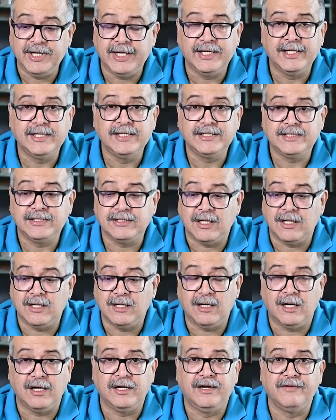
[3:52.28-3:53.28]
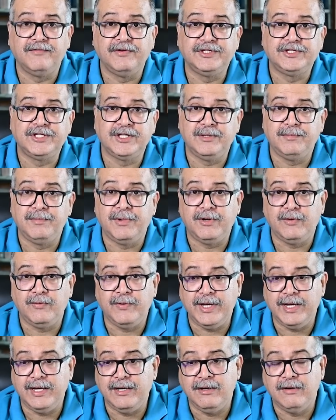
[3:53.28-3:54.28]
there is uh, a division
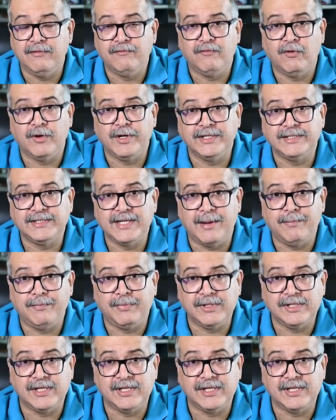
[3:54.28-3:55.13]
between, for example,